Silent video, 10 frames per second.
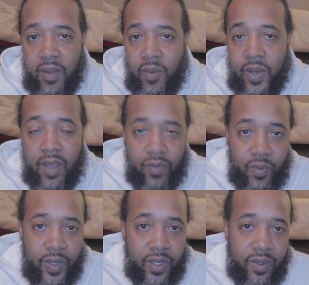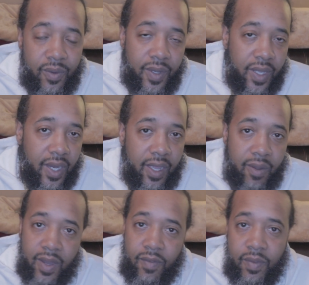whatever we do, it ain't
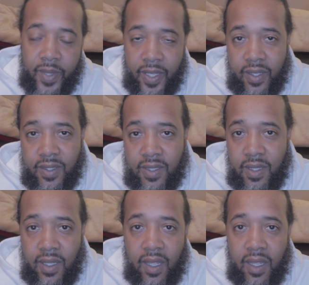gonna never be easy.